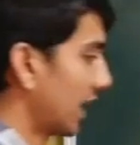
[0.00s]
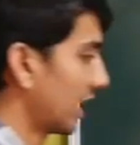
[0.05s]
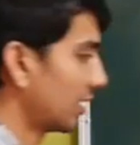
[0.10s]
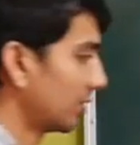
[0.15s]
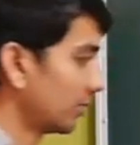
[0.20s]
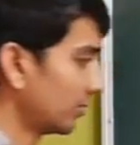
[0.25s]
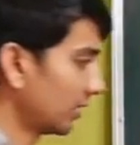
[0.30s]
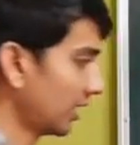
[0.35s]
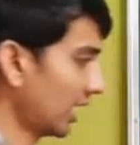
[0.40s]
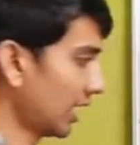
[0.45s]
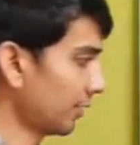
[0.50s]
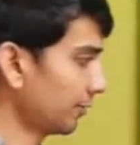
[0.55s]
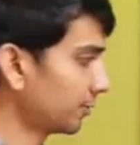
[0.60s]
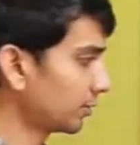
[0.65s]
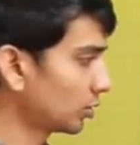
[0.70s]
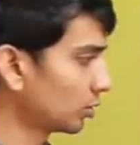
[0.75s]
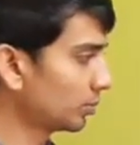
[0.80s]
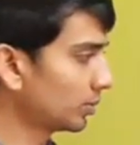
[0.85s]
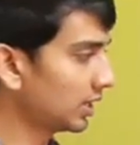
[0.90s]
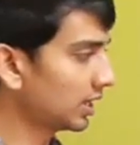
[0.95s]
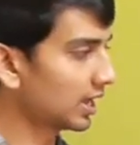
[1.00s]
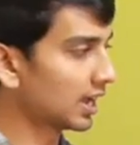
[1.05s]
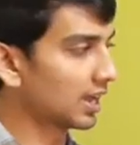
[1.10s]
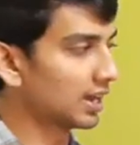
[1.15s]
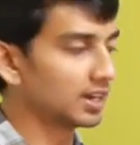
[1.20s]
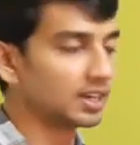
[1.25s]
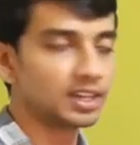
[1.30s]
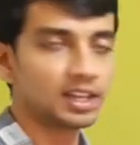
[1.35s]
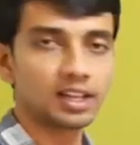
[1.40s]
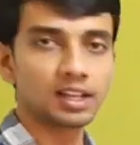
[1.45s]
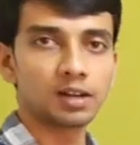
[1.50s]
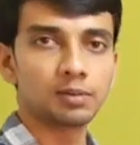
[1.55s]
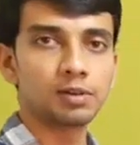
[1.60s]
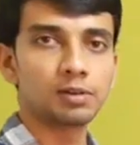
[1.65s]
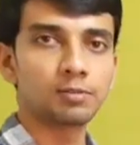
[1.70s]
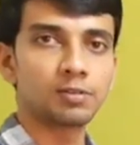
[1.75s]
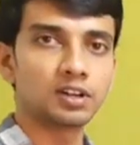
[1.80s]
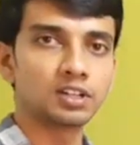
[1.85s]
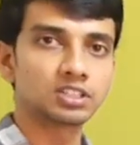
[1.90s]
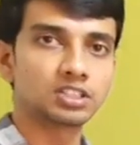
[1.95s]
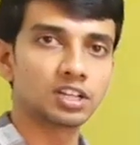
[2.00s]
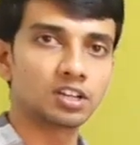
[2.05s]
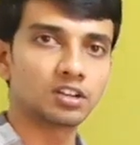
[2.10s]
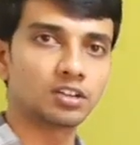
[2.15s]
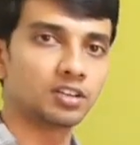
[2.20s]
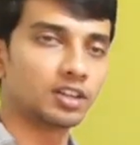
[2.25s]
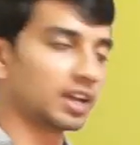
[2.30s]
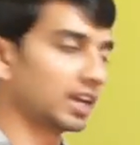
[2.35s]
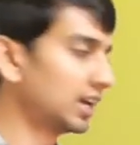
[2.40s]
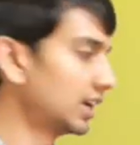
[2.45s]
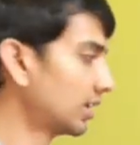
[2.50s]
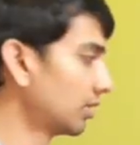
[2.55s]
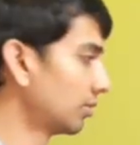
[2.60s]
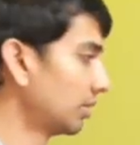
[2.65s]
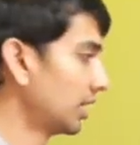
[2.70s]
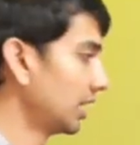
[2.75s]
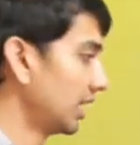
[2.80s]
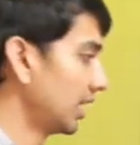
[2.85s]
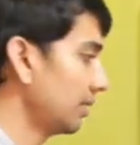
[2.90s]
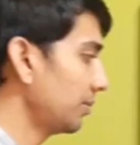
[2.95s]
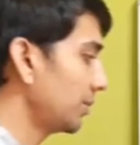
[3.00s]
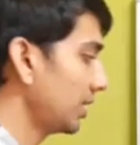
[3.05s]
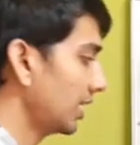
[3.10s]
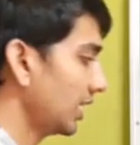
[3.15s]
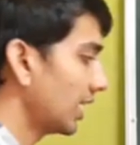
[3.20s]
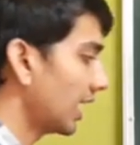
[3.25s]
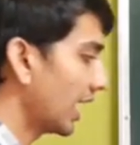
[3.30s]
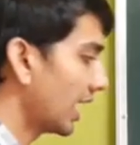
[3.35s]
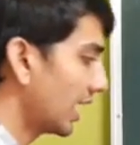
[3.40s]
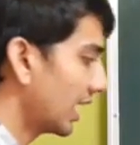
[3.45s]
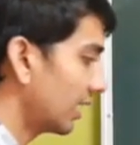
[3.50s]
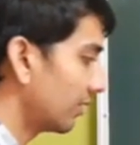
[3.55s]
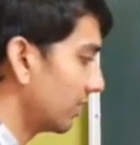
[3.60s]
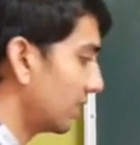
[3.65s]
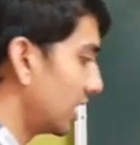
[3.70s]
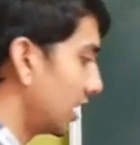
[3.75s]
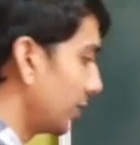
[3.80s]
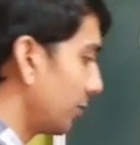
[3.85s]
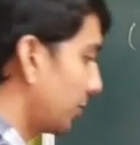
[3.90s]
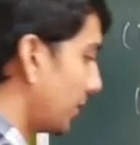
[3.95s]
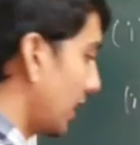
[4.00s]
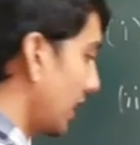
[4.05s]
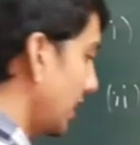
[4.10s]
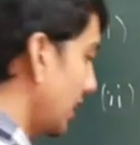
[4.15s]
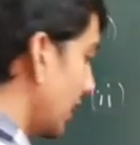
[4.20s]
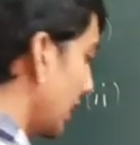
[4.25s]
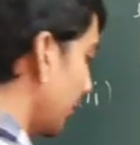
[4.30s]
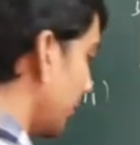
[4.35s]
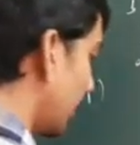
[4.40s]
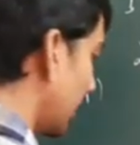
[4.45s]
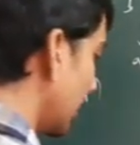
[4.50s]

have f to be an integrable function on the interval ab, and I will define a